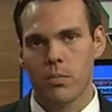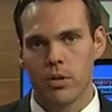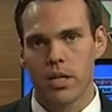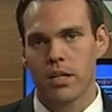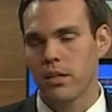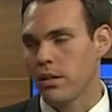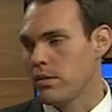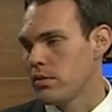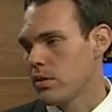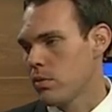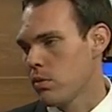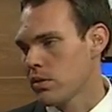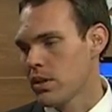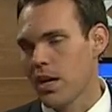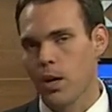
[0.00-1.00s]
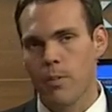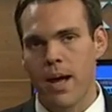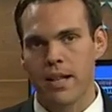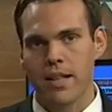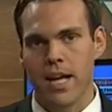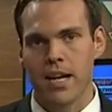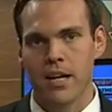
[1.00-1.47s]
pretty good. So we'll talk
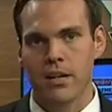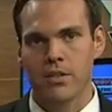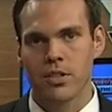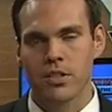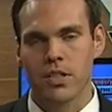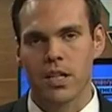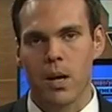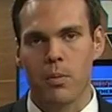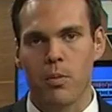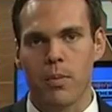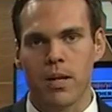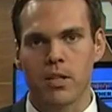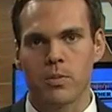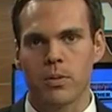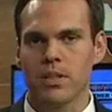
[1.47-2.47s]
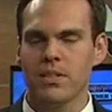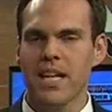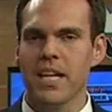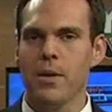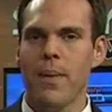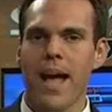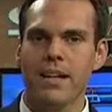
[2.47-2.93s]
about that here in just a couple minutes. But let's
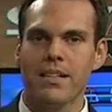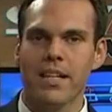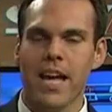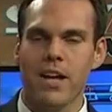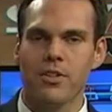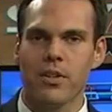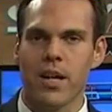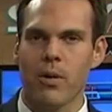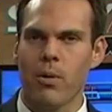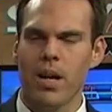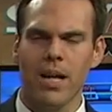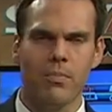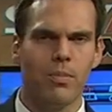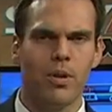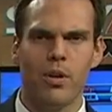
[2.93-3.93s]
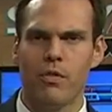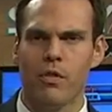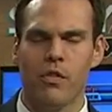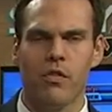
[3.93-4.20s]
take you back to yesterday. What a beautiful